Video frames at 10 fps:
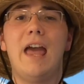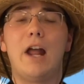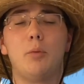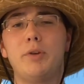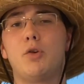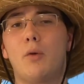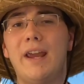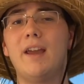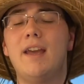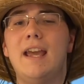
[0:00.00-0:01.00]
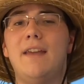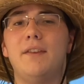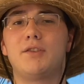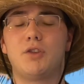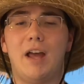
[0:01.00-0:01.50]
and it'll be great in
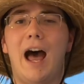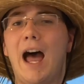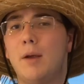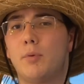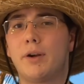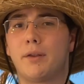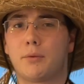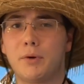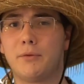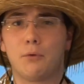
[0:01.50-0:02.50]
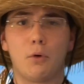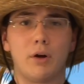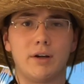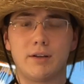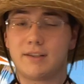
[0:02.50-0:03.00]
this hybrid
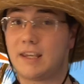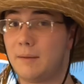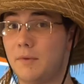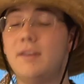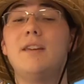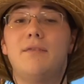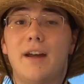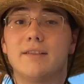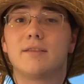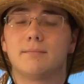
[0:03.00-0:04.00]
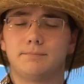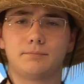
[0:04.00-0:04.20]
3-4 scheme defense.